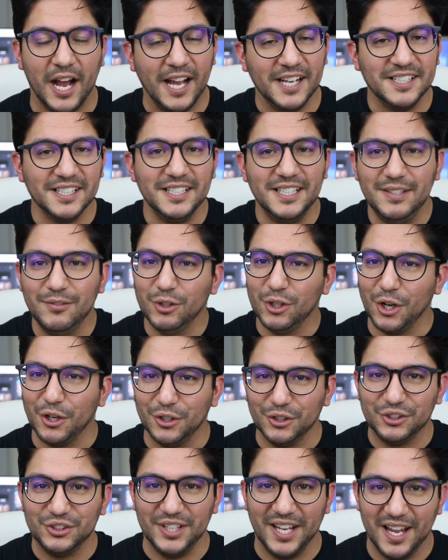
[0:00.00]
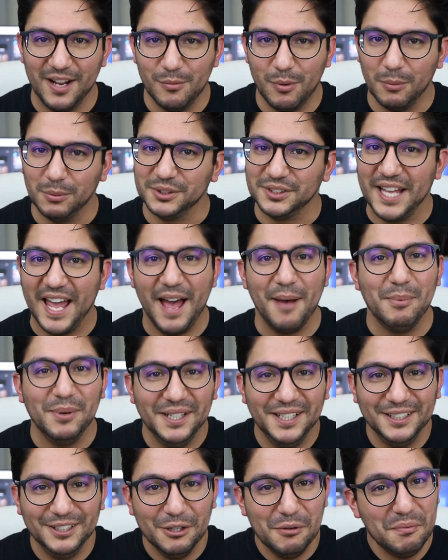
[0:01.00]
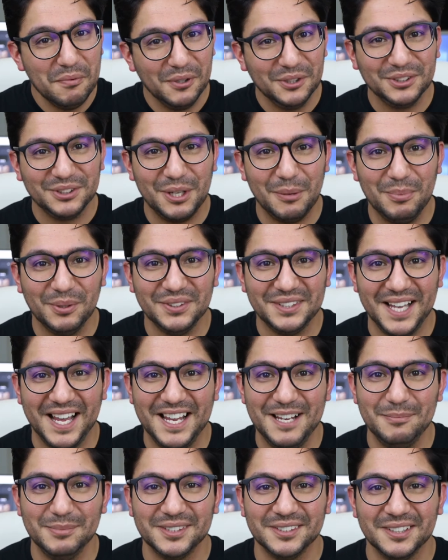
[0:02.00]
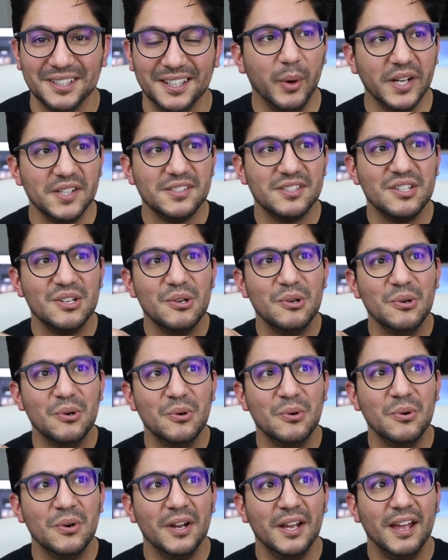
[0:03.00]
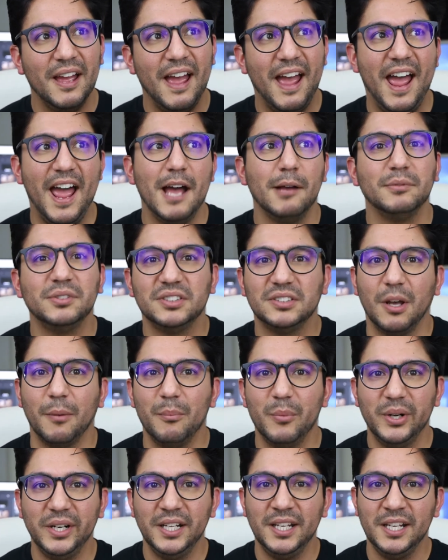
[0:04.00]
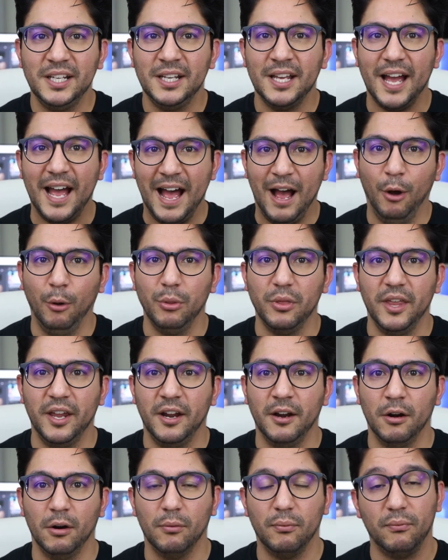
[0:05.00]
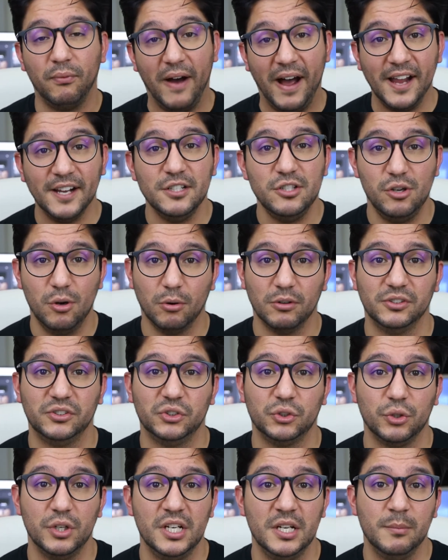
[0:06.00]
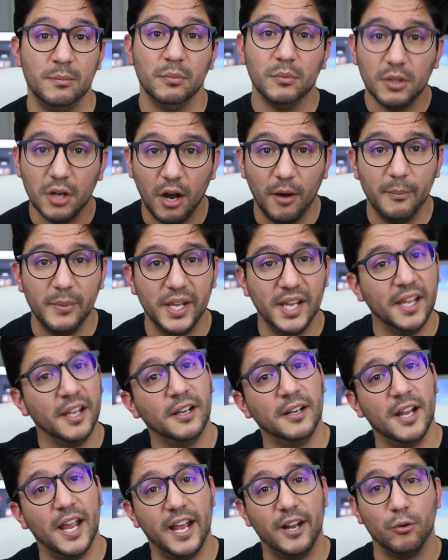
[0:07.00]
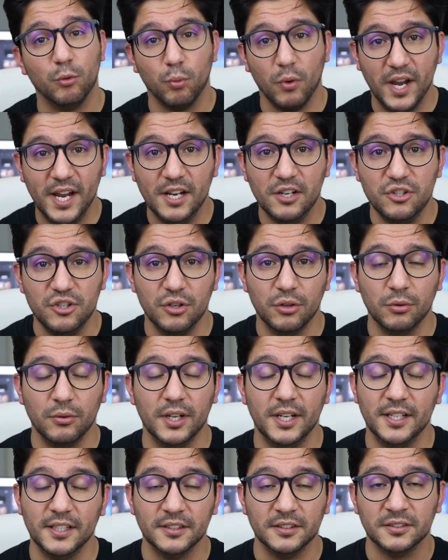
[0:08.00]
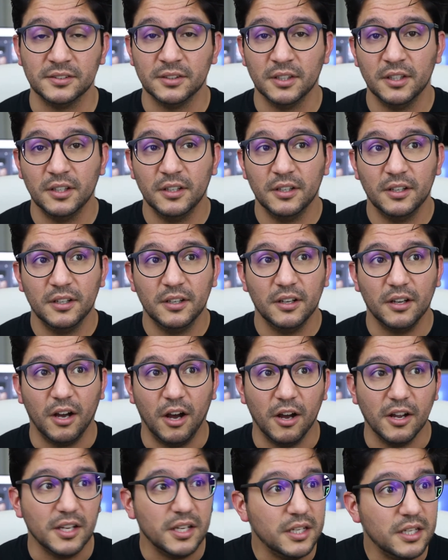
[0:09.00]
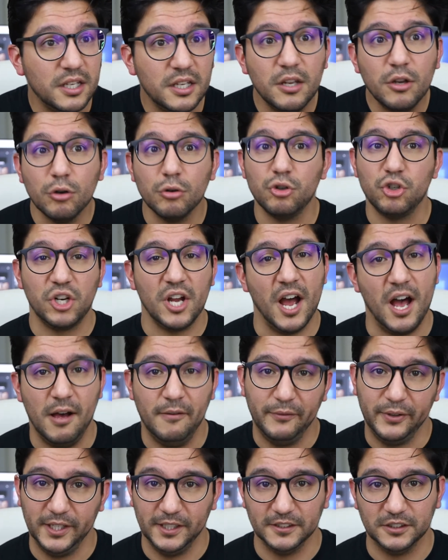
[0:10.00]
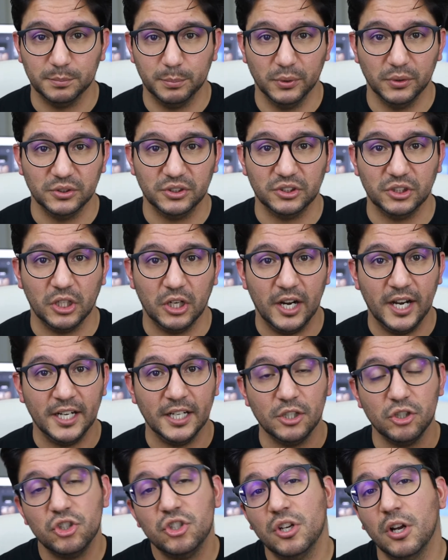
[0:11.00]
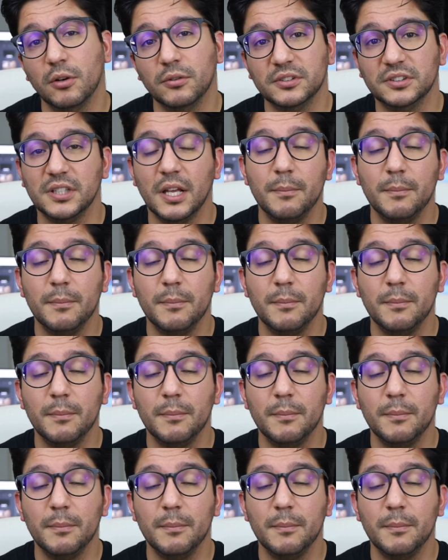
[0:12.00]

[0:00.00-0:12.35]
I didn't even understand what was happening the first couple times, but to have somebody out there find your stream, come in and raid you is a huge confidence booster, and it shows